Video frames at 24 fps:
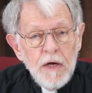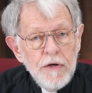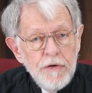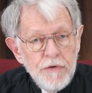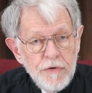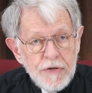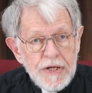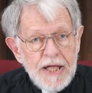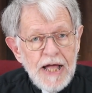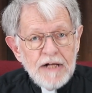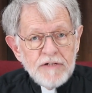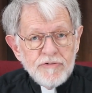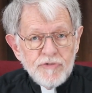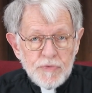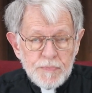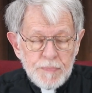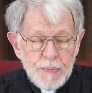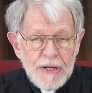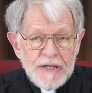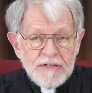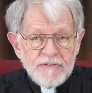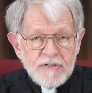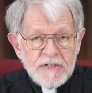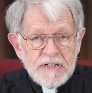Your council
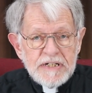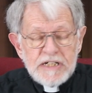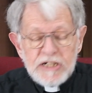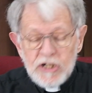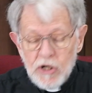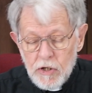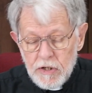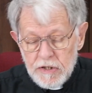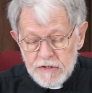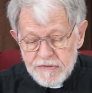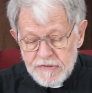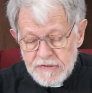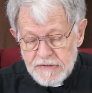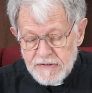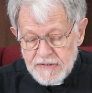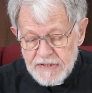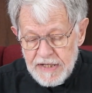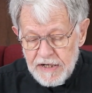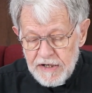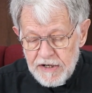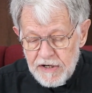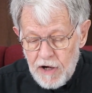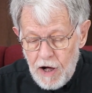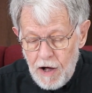president calls the
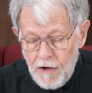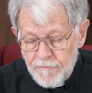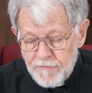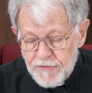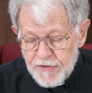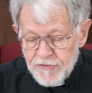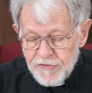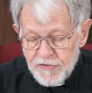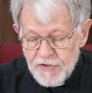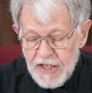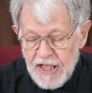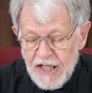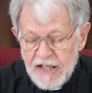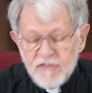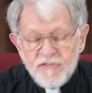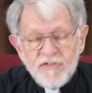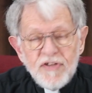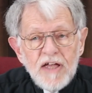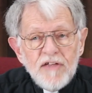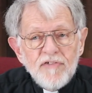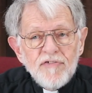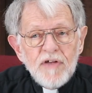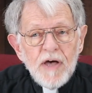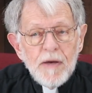Synod office and
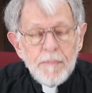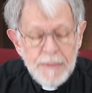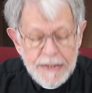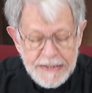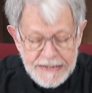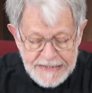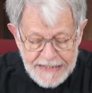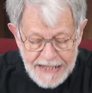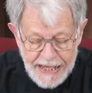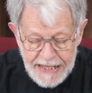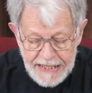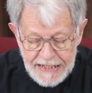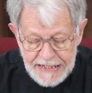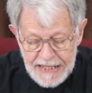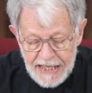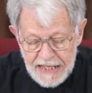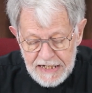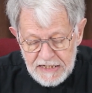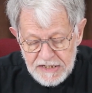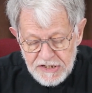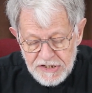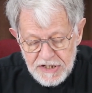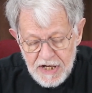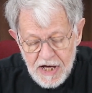sets up a date
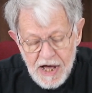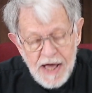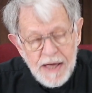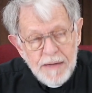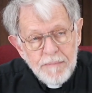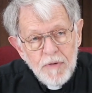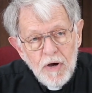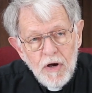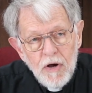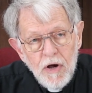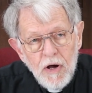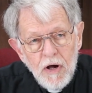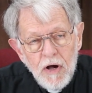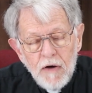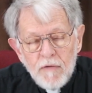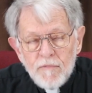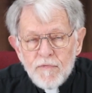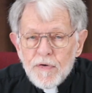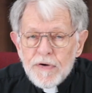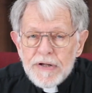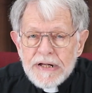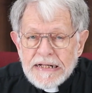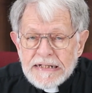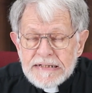and a time
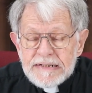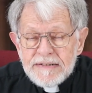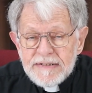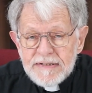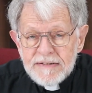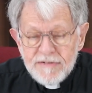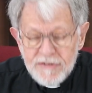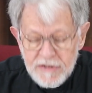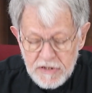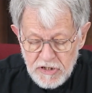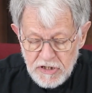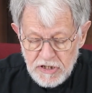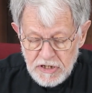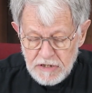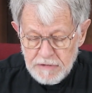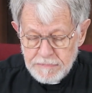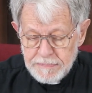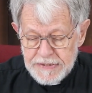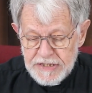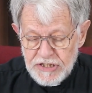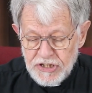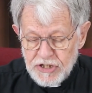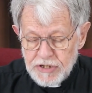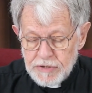for an assistant to the
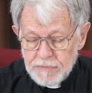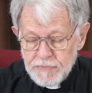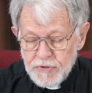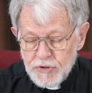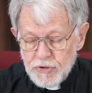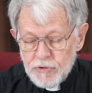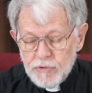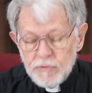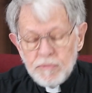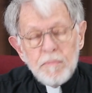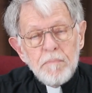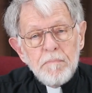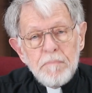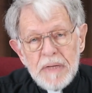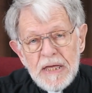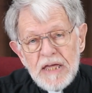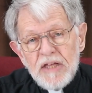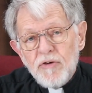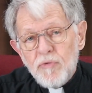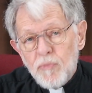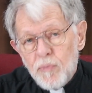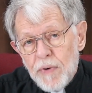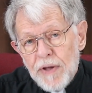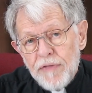bishop to
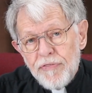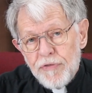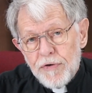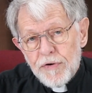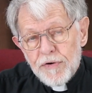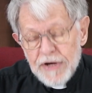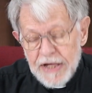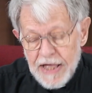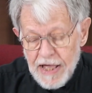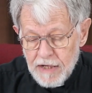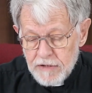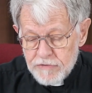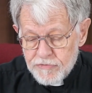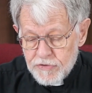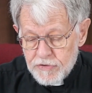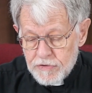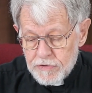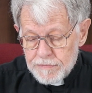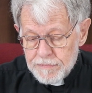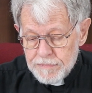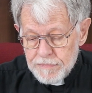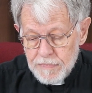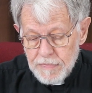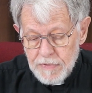meet with your
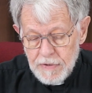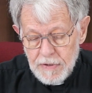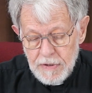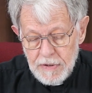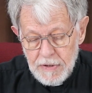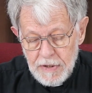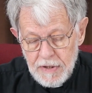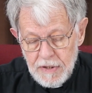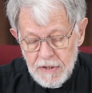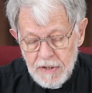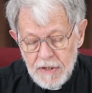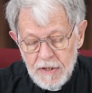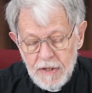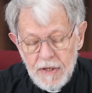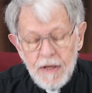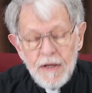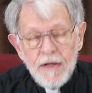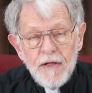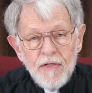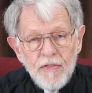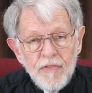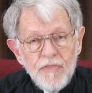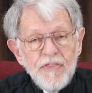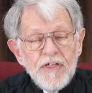council.
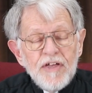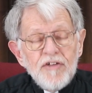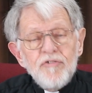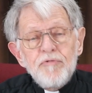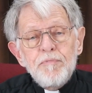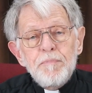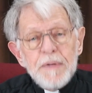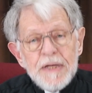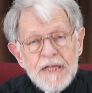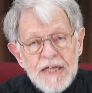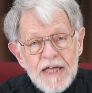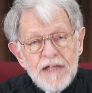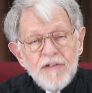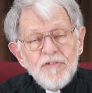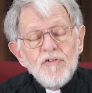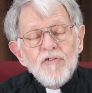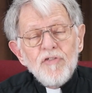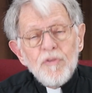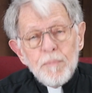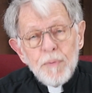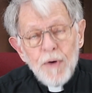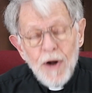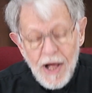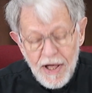This begins
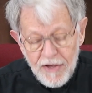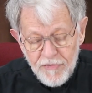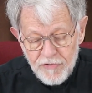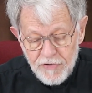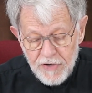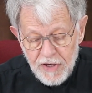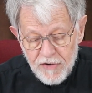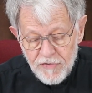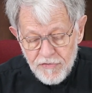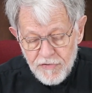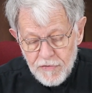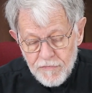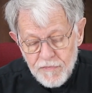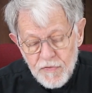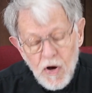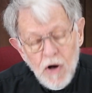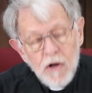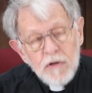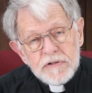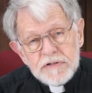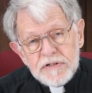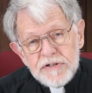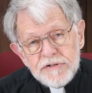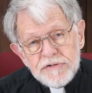the process of
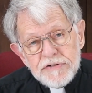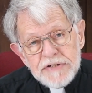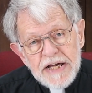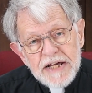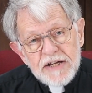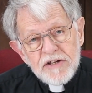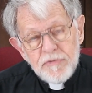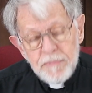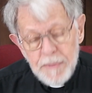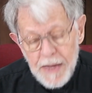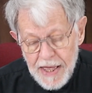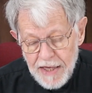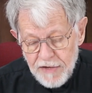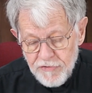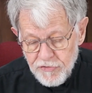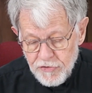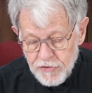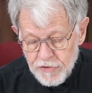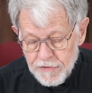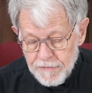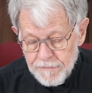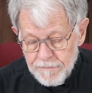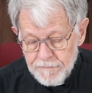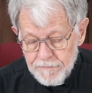calling your next
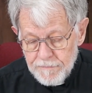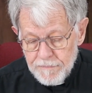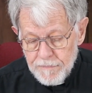pastor.